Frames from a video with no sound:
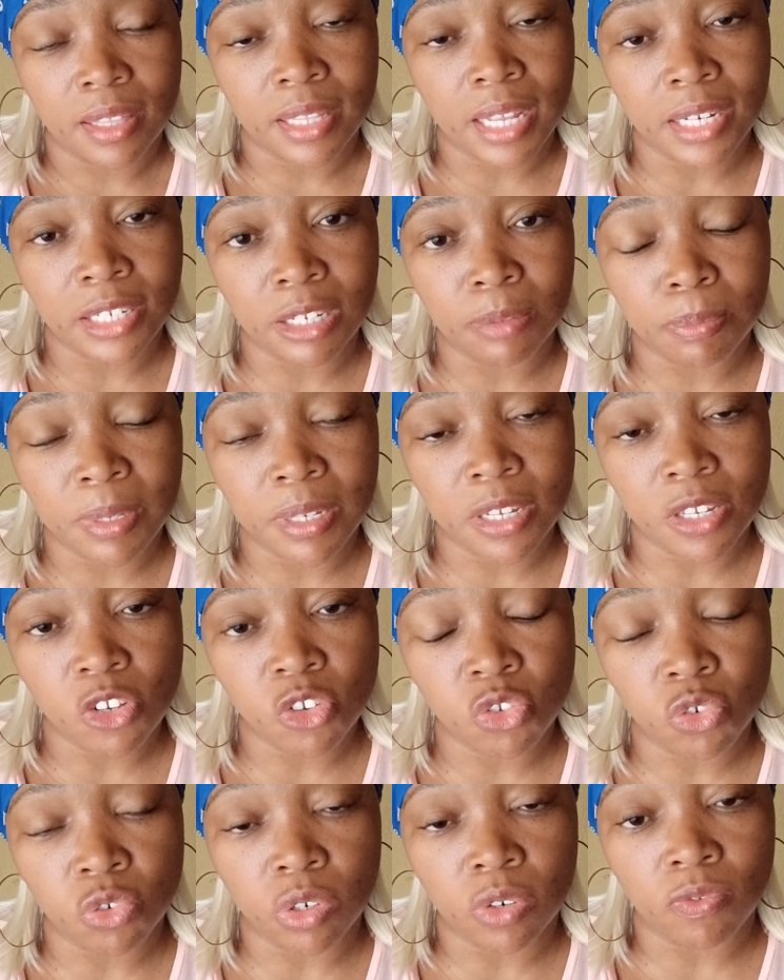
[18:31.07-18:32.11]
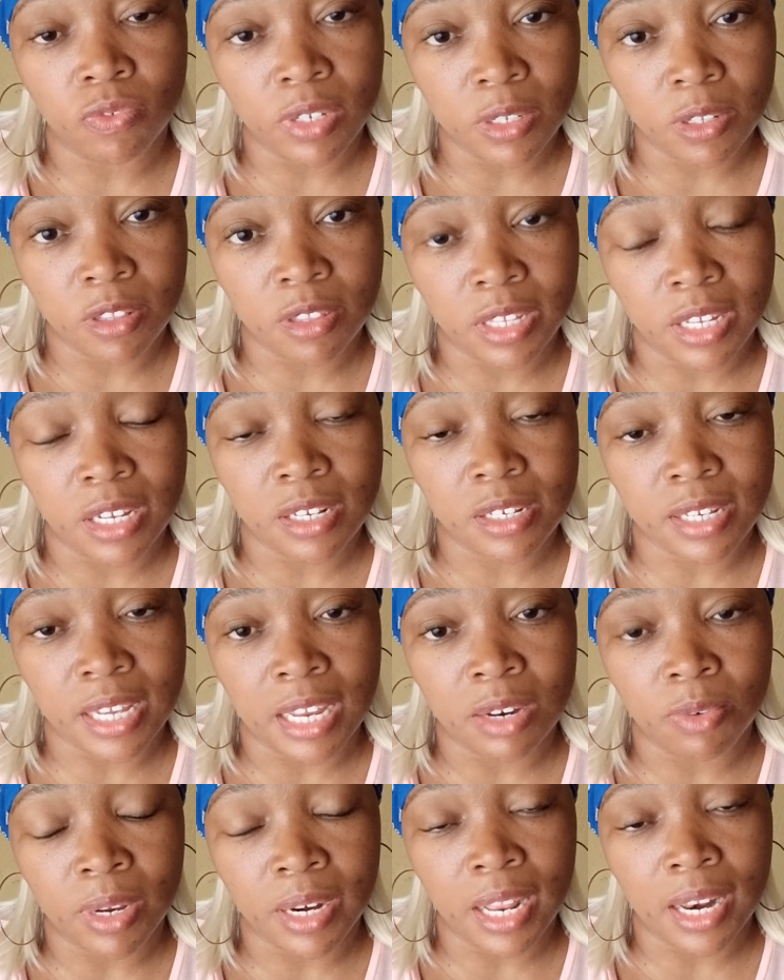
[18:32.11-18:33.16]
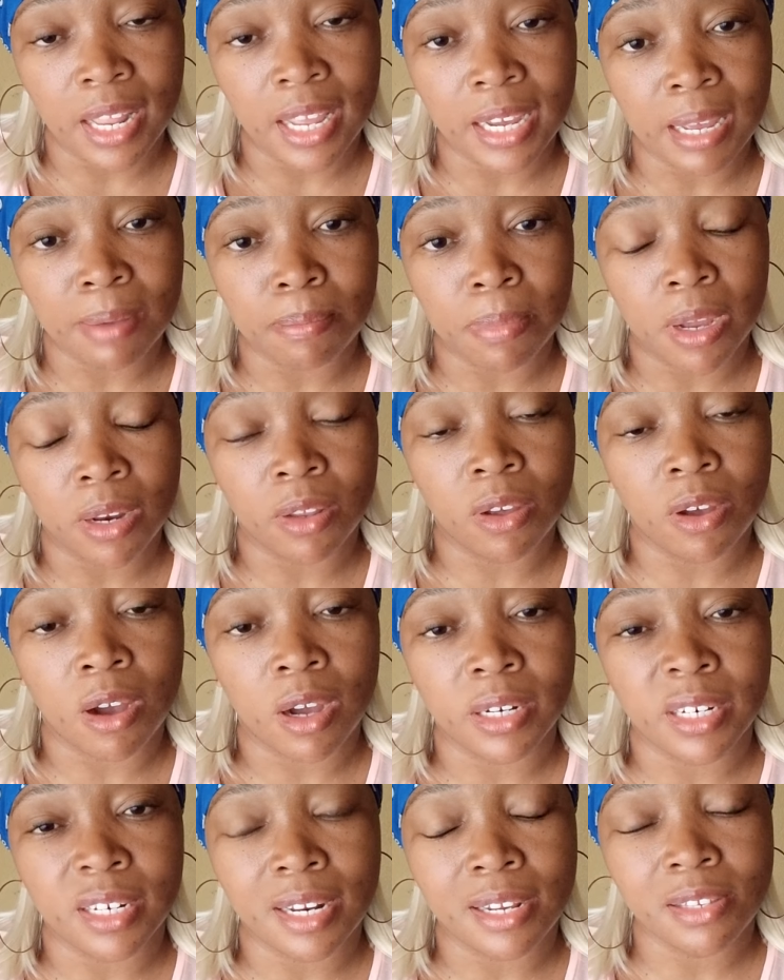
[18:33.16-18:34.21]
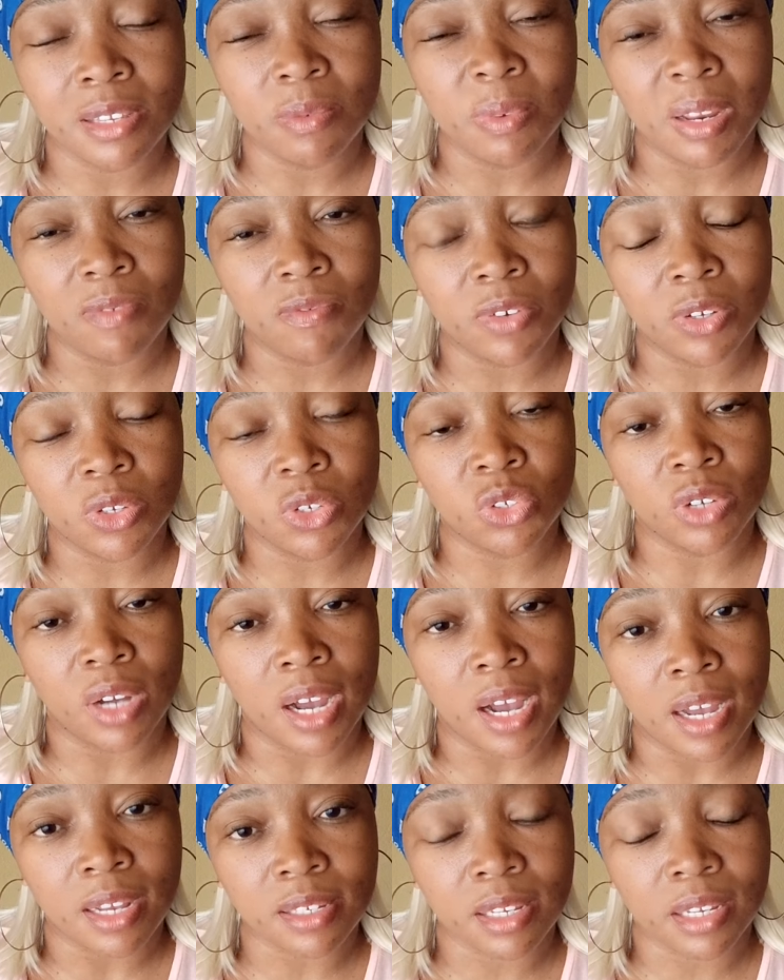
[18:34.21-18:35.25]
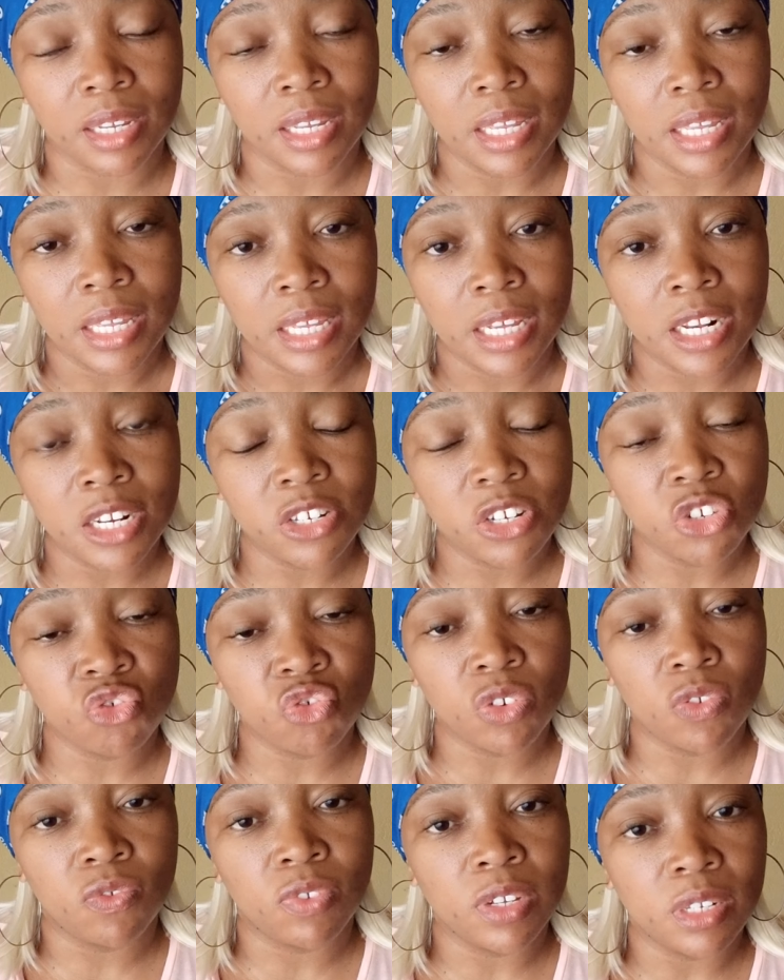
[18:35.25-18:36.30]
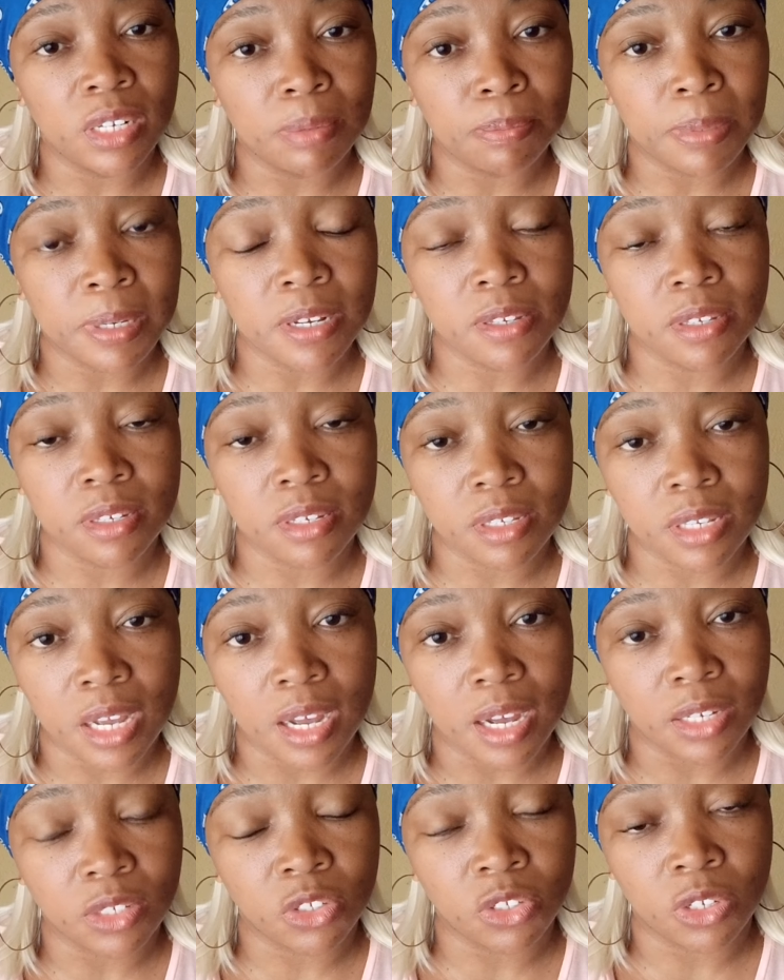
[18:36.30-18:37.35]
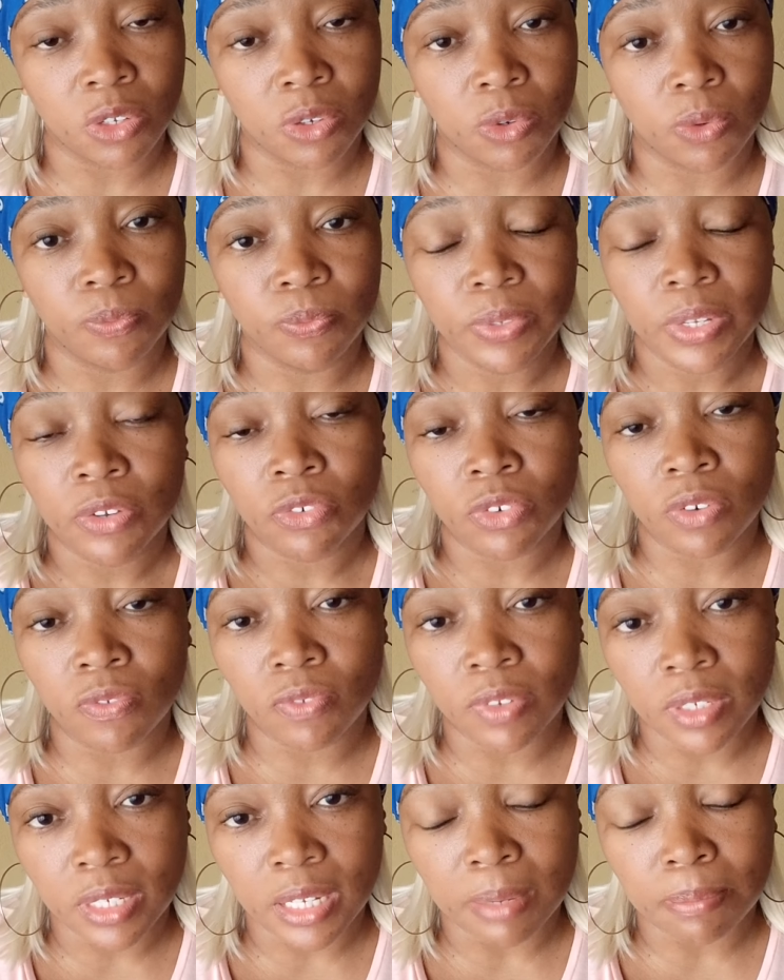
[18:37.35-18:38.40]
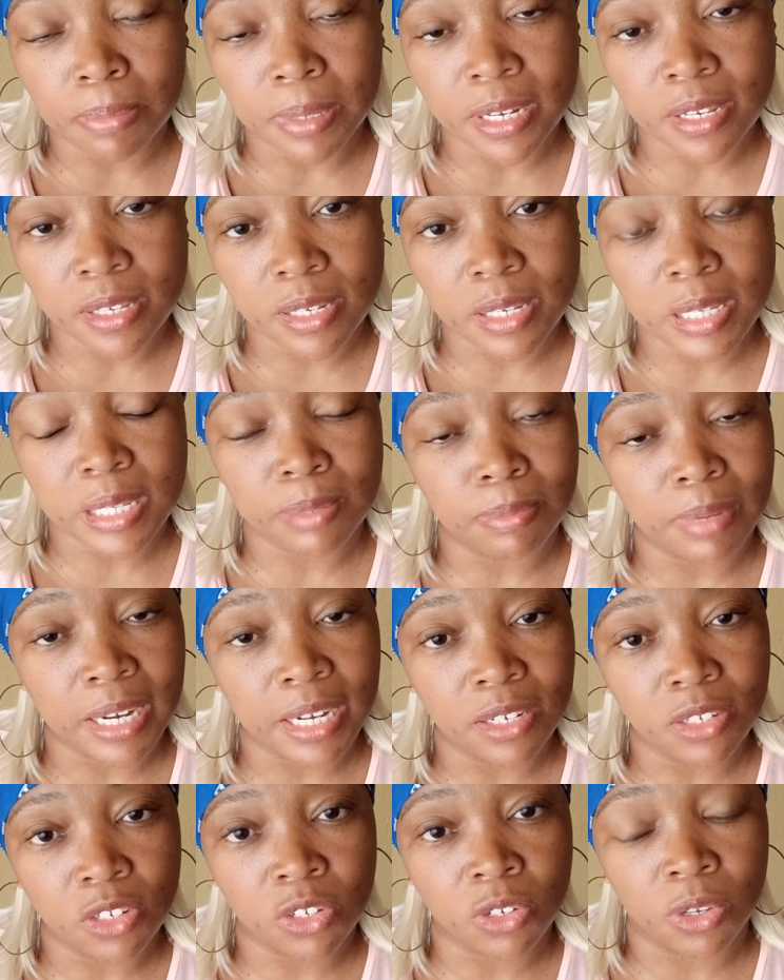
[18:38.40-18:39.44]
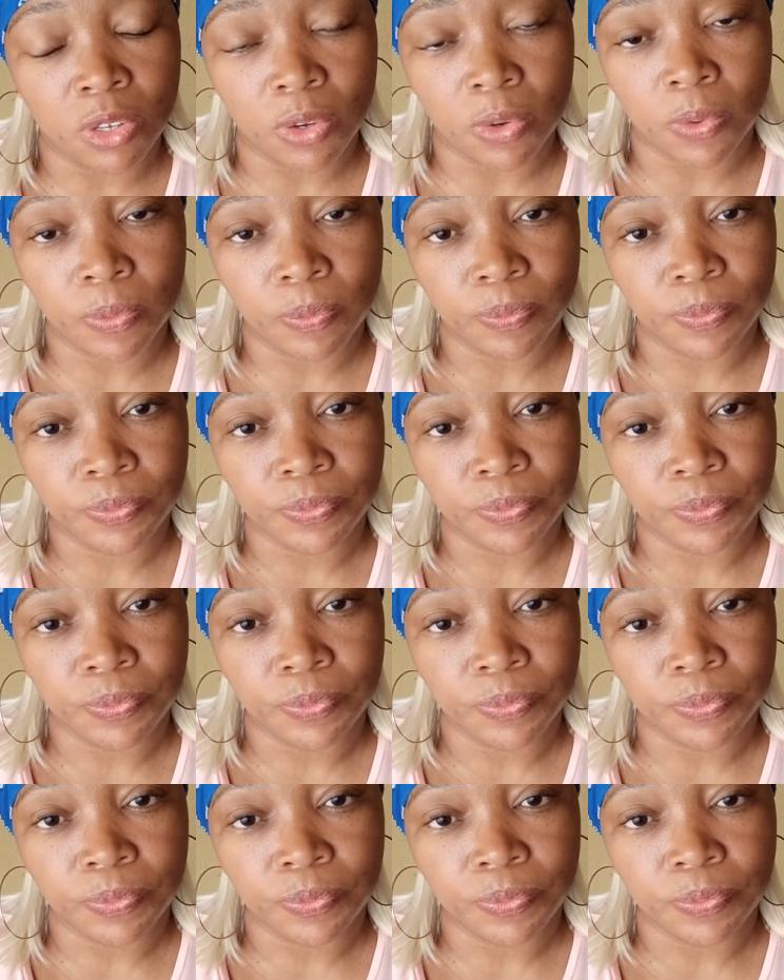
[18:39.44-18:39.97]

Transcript: that he begins to reveal things. And what I like about God, he doesn't wait for you to ask. He'll just reveal a person's heart to you, reveal a person's mind to you.